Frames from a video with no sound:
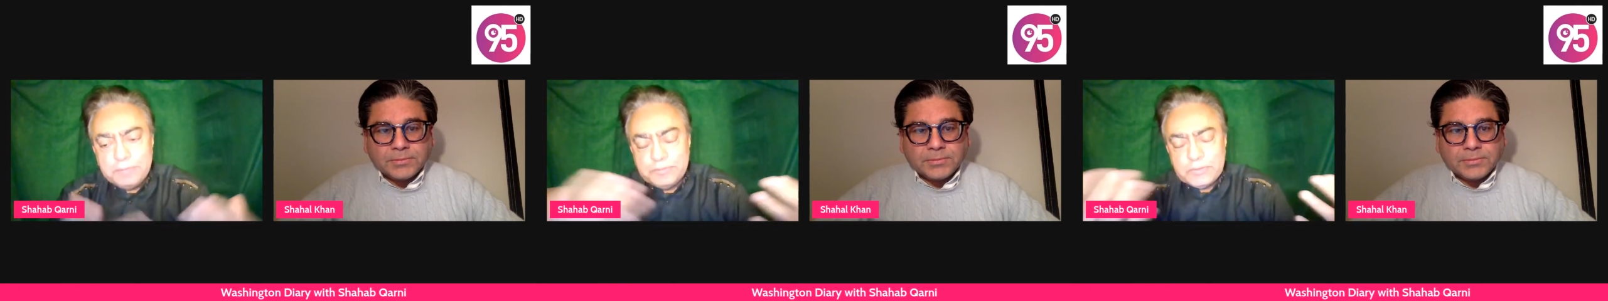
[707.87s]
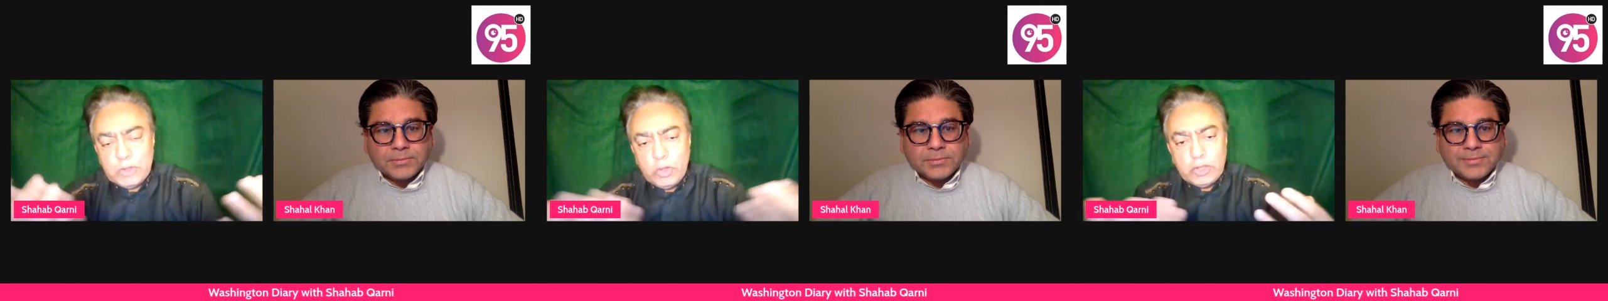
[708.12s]

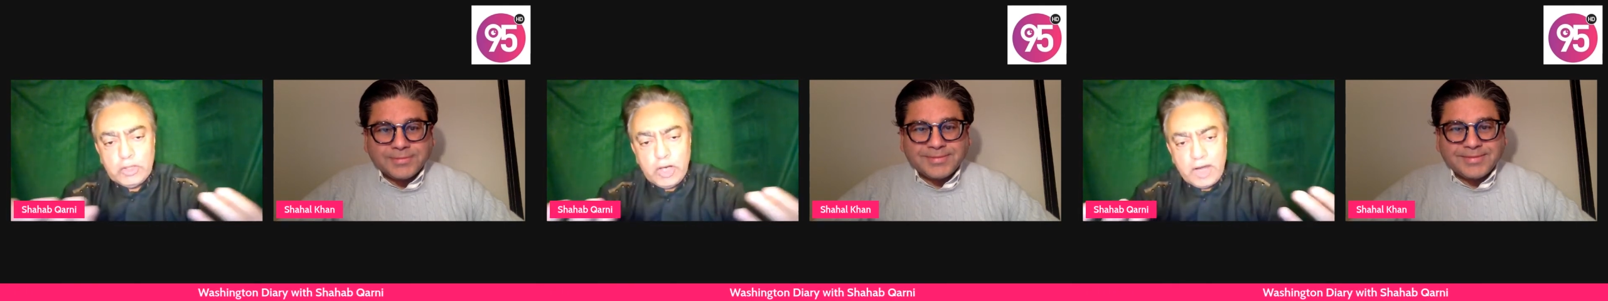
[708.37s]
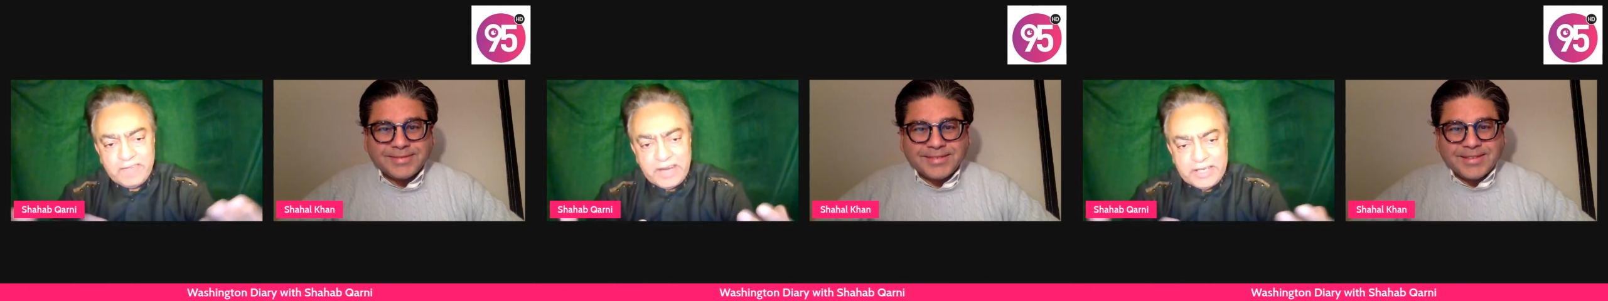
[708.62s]
Speaker 1: up,
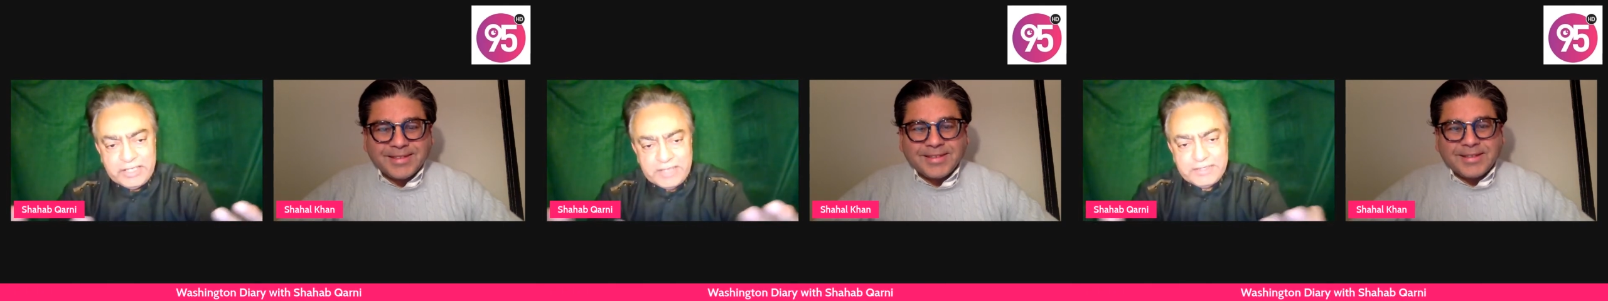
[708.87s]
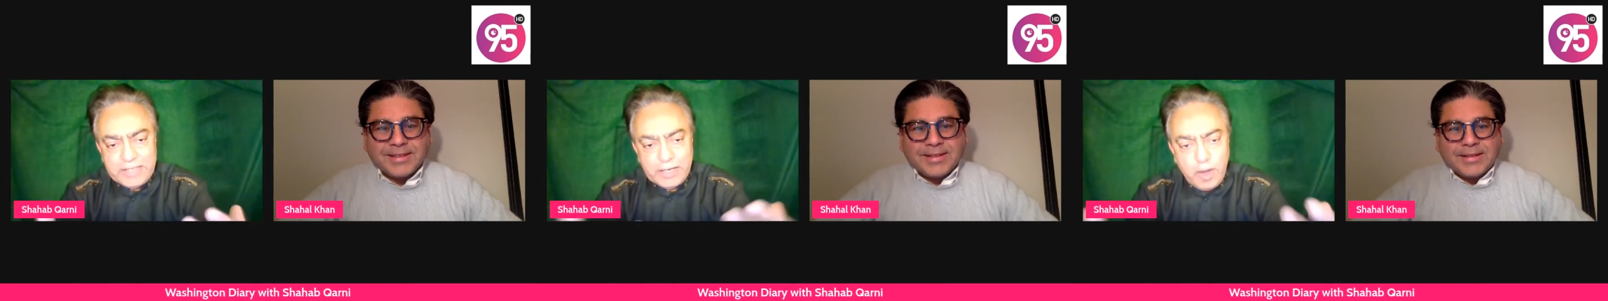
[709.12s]
good
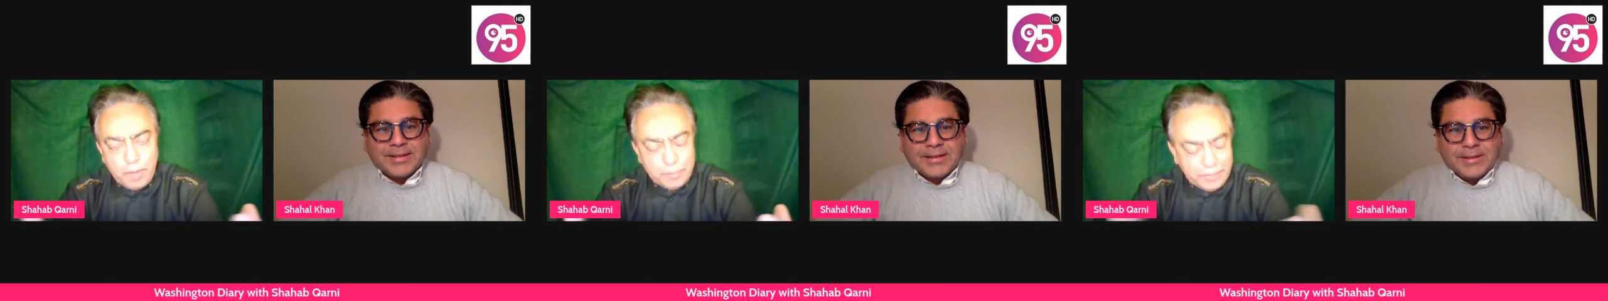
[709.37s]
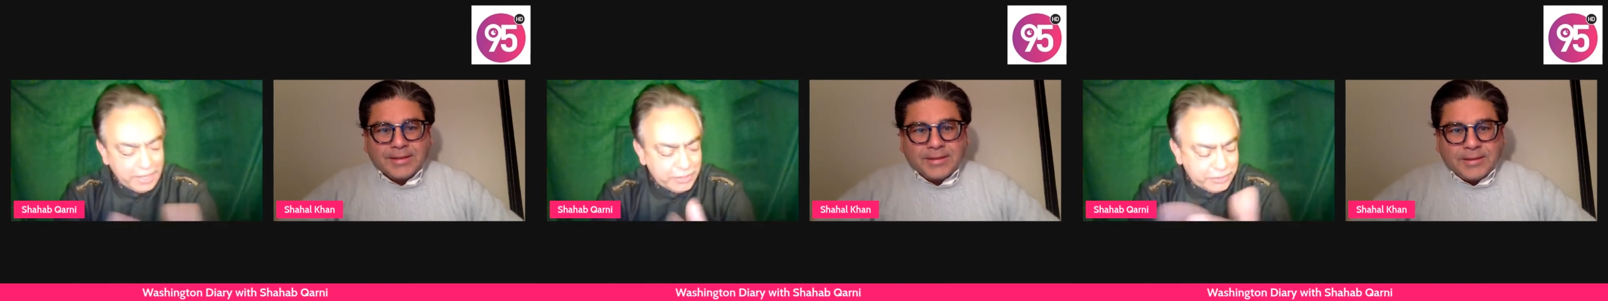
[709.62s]
convergence and
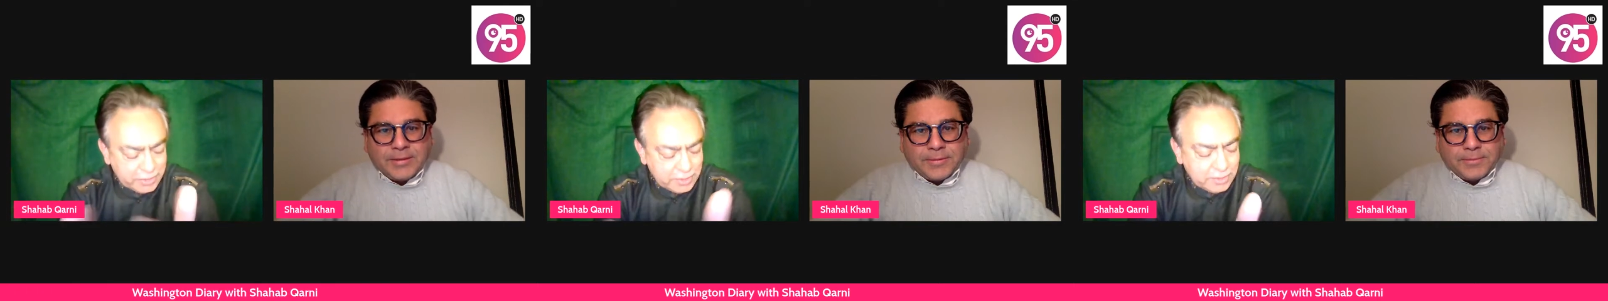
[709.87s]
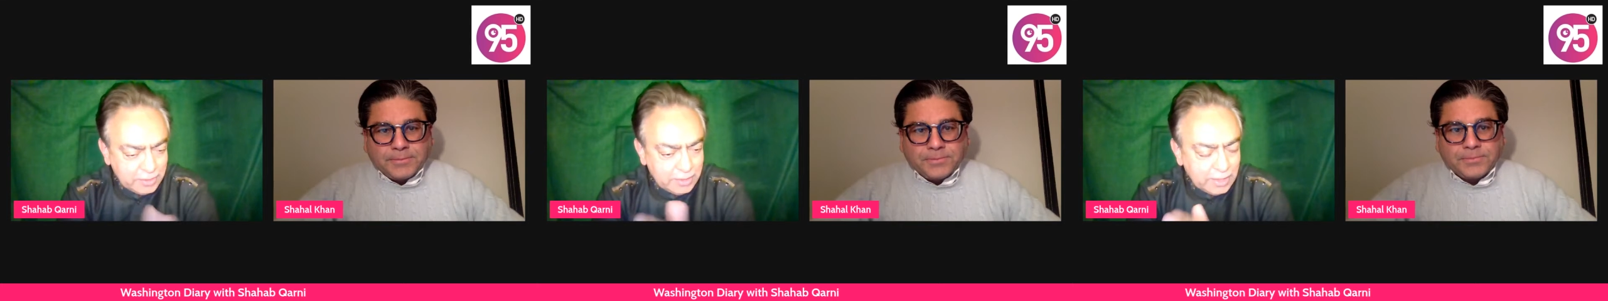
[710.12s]

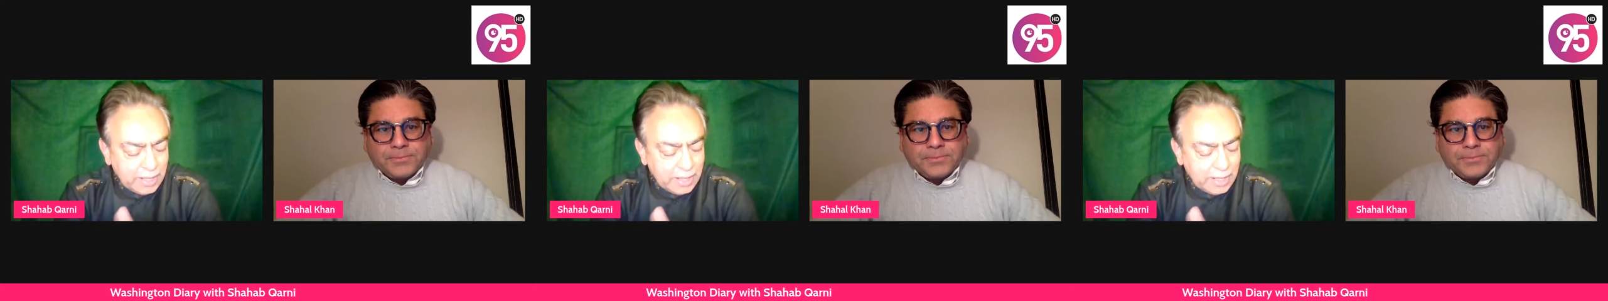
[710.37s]
combination.